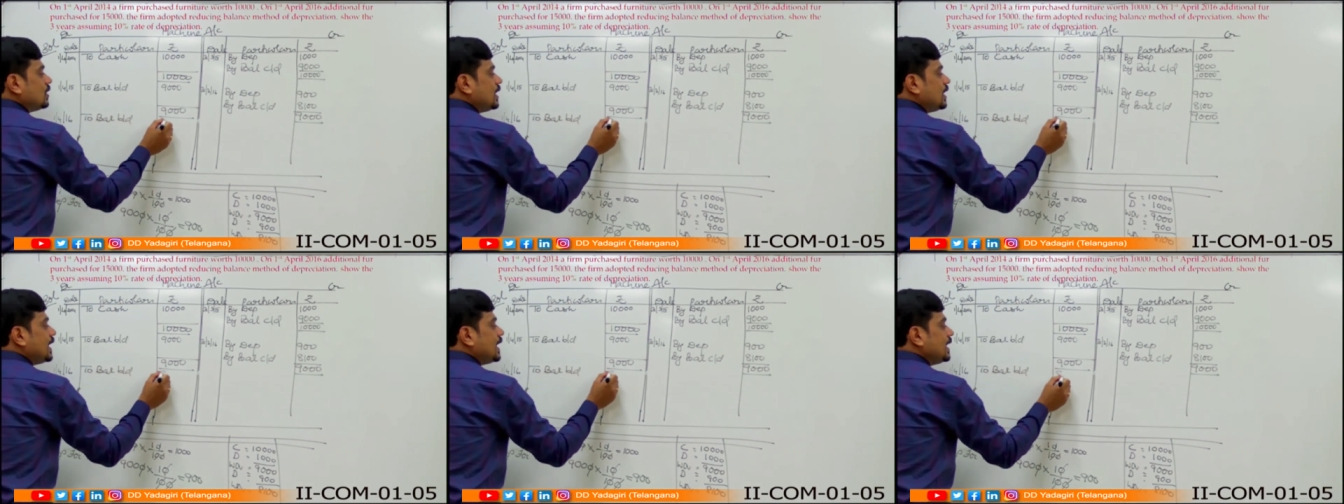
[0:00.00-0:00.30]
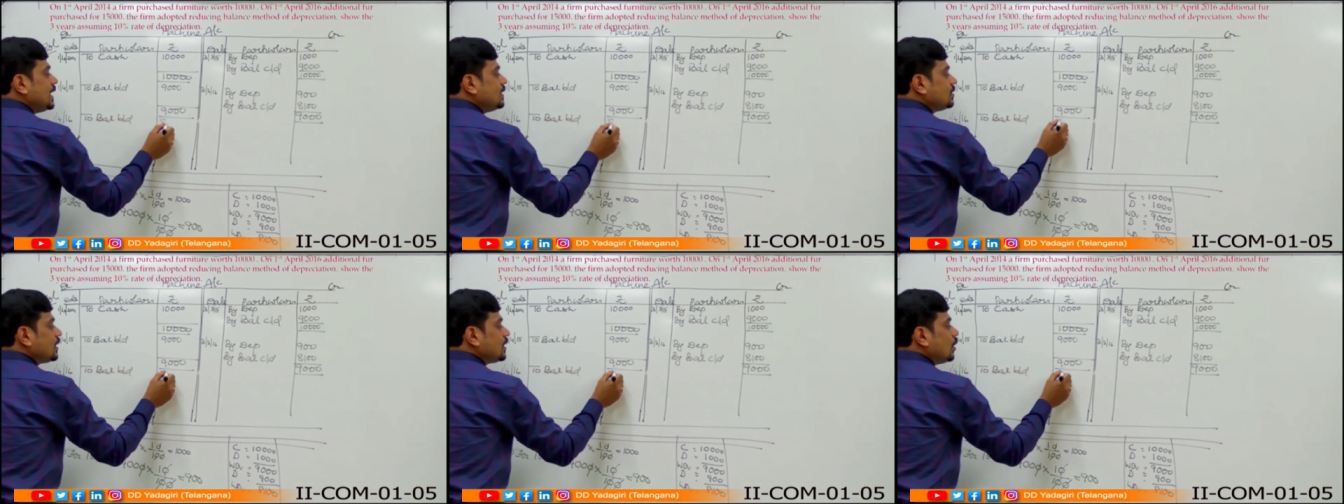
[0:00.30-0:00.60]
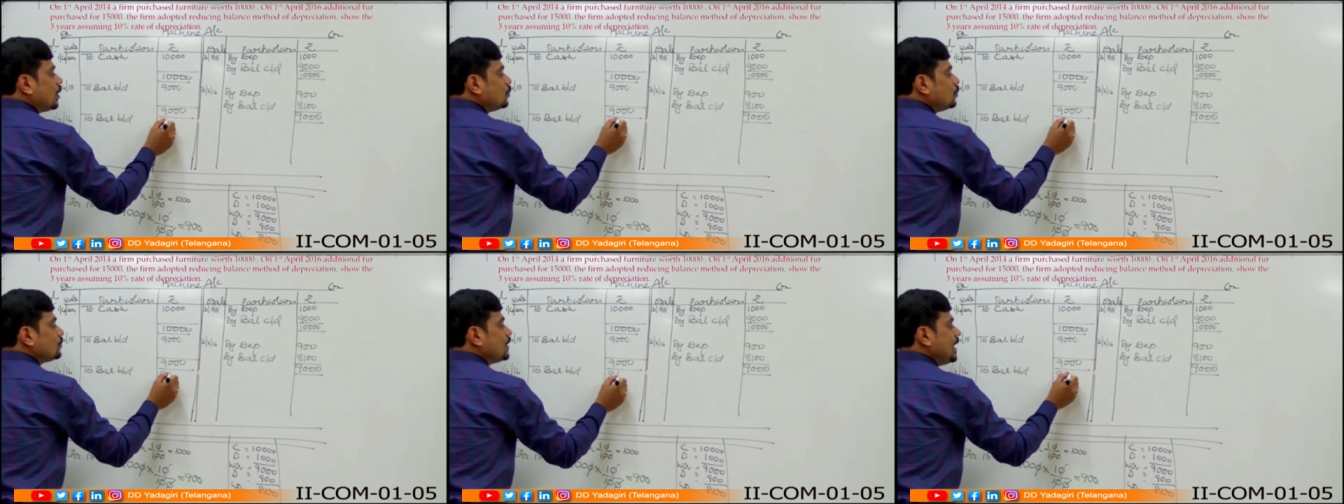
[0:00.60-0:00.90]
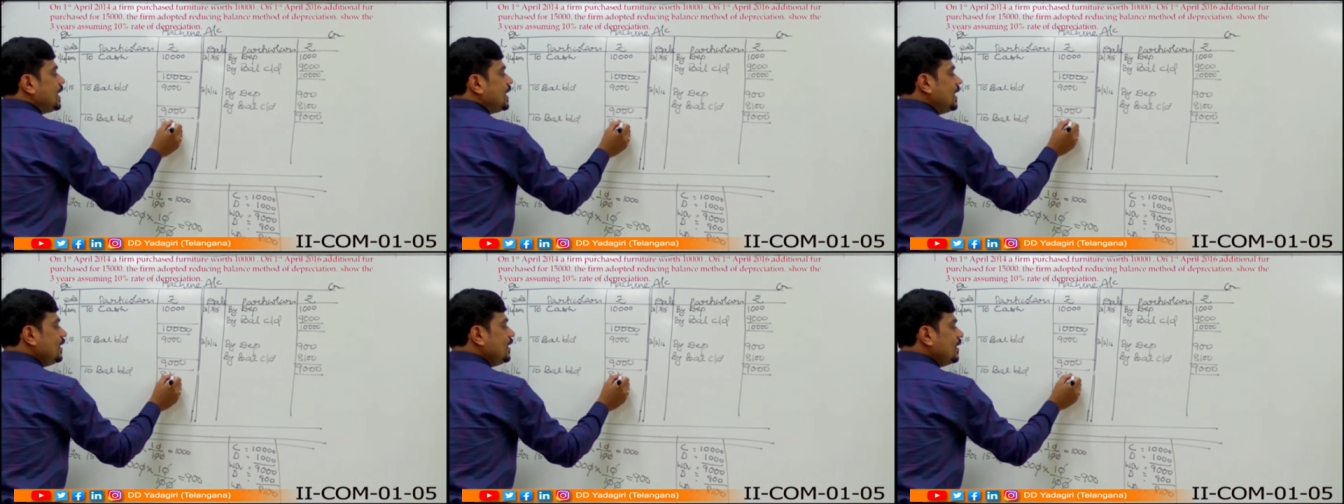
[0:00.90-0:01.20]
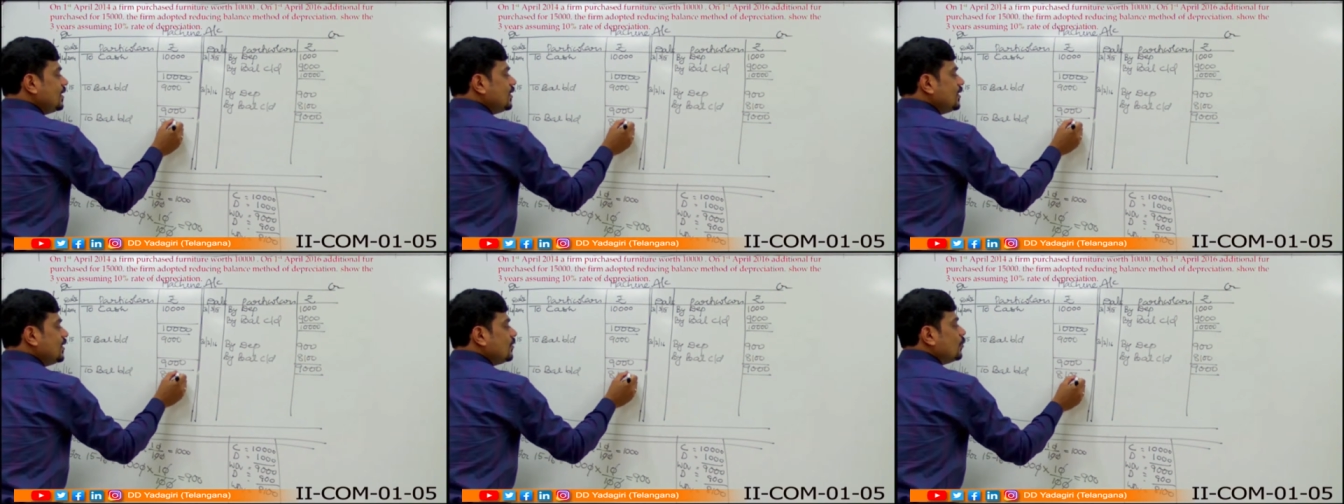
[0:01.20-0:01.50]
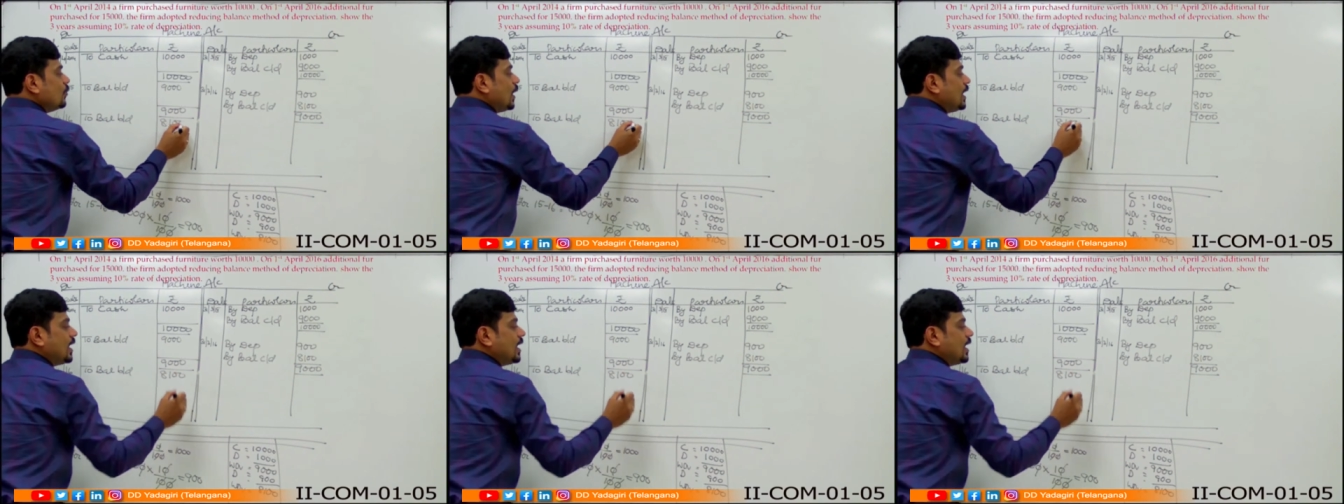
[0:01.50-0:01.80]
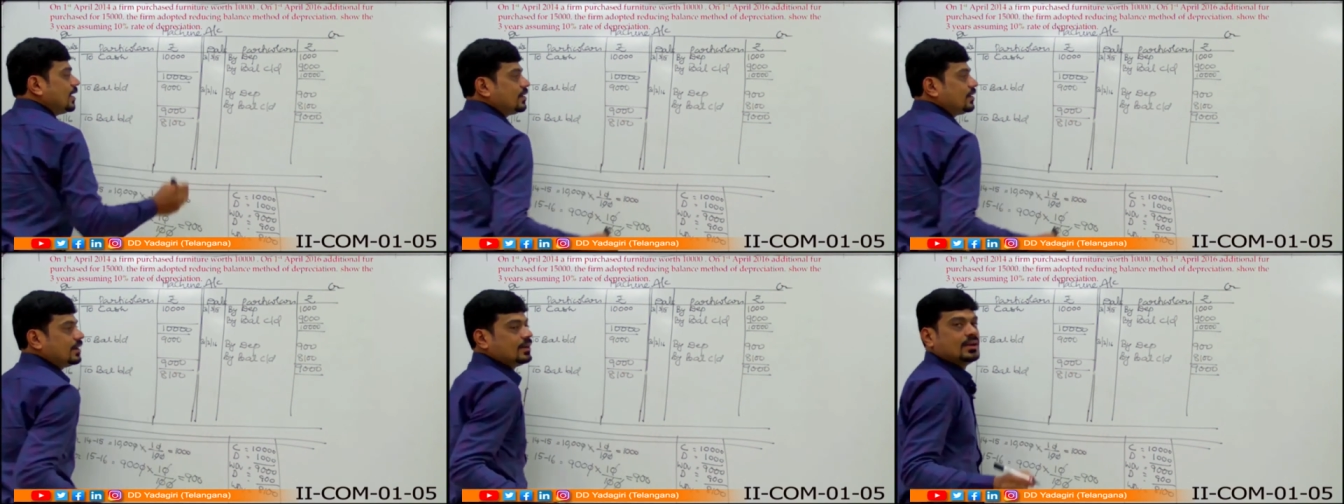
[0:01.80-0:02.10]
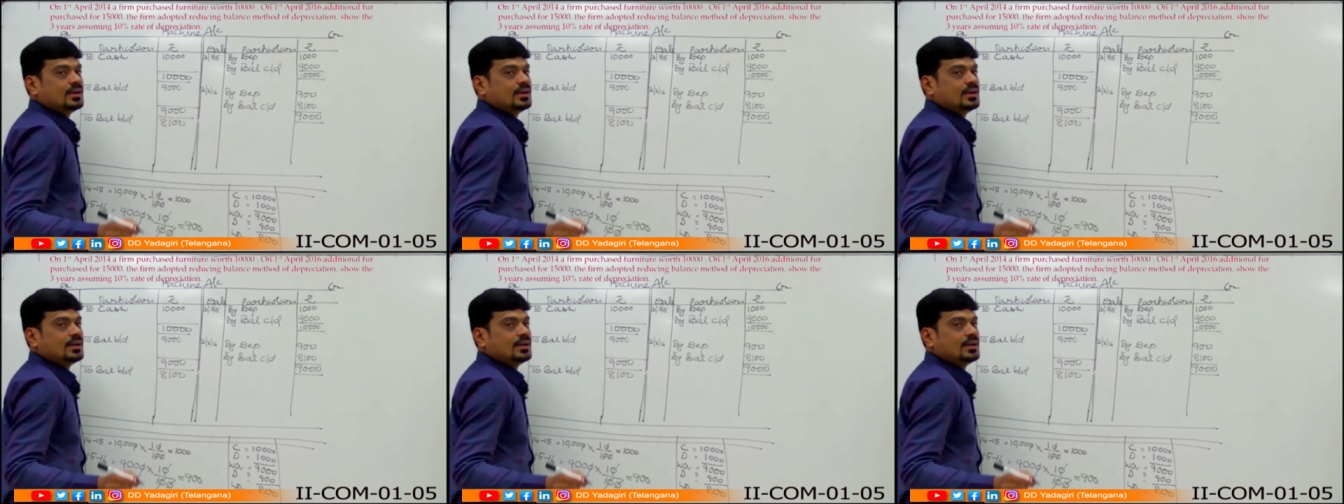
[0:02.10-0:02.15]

eight thousand one hundred.